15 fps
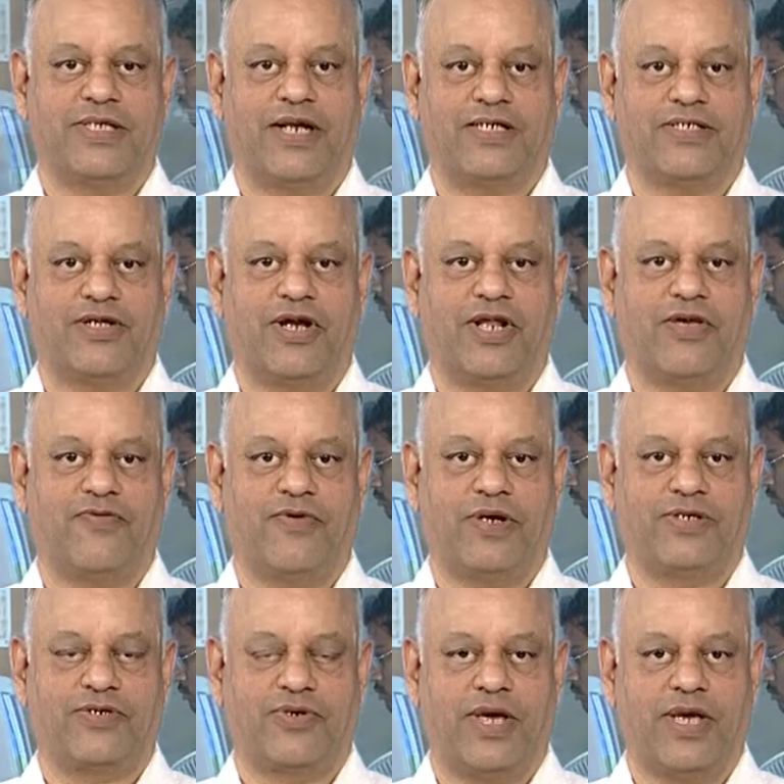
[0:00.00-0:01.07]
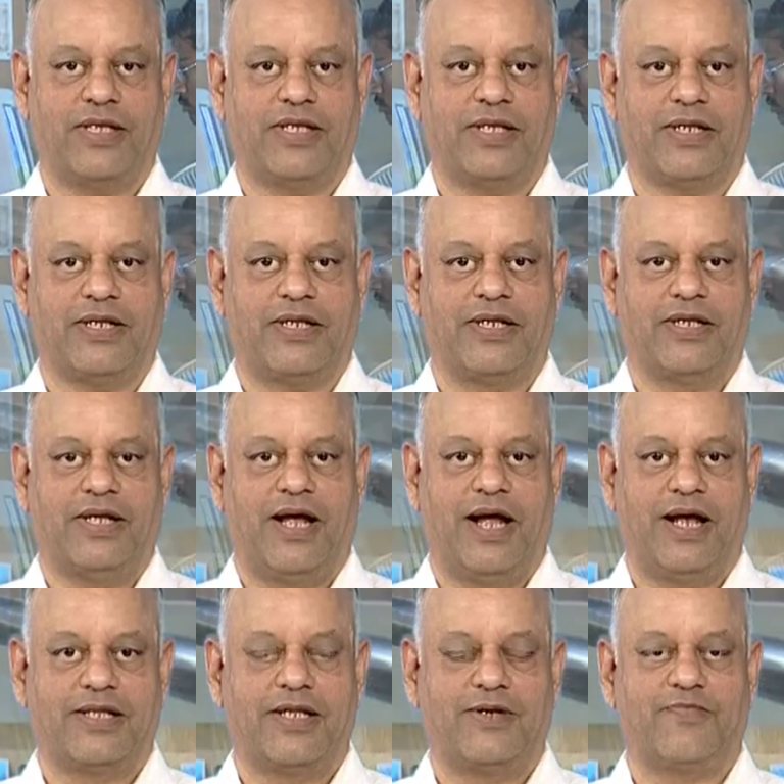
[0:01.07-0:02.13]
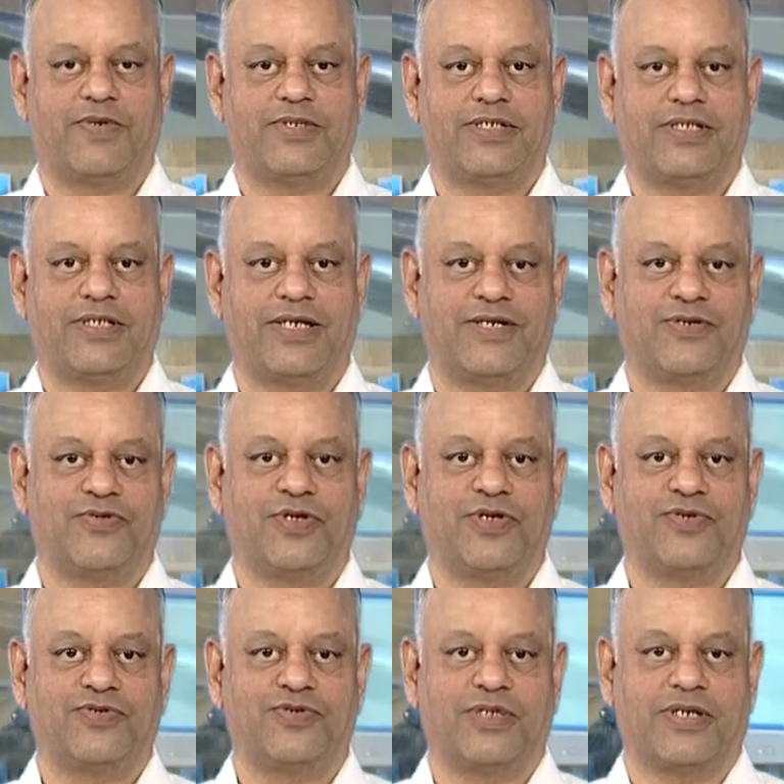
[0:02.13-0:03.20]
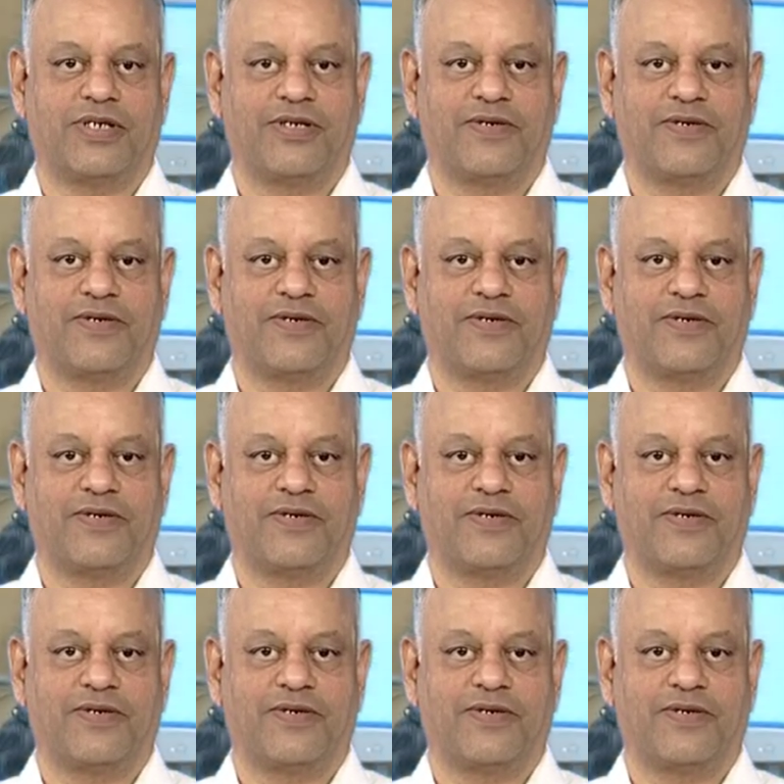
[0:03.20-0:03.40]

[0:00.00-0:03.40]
electronic world together and then present it to the user.